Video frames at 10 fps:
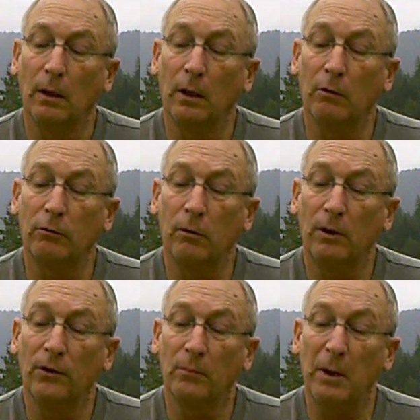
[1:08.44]
And of
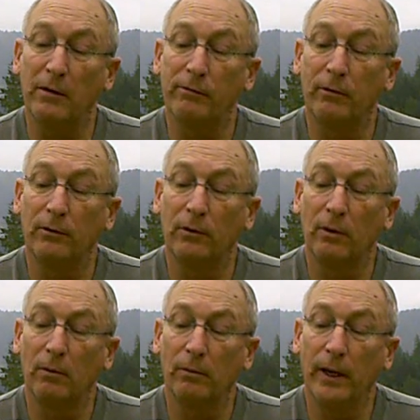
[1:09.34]
course, my first
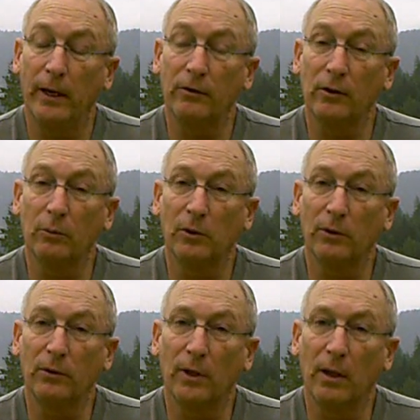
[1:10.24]
reaction
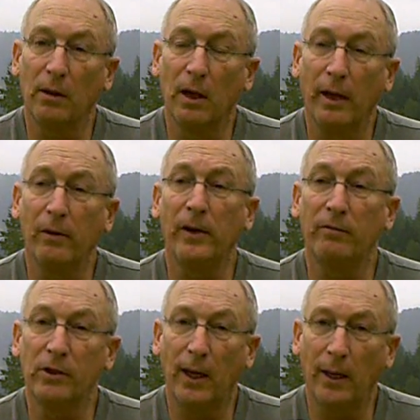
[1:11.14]
was, I don't have
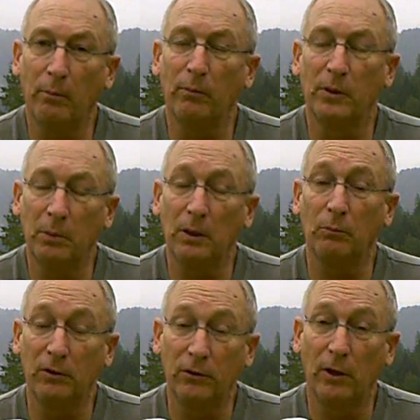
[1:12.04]
time to
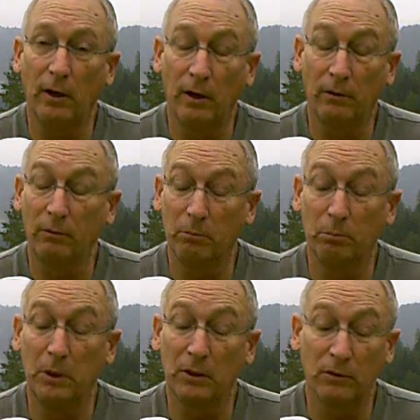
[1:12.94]

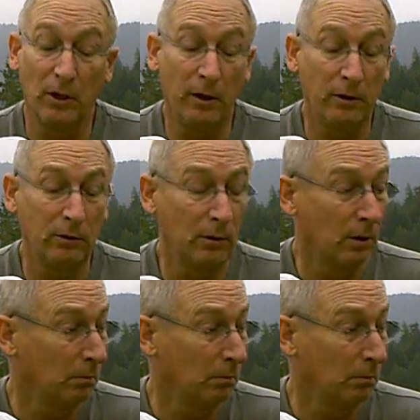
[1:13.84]
build starters.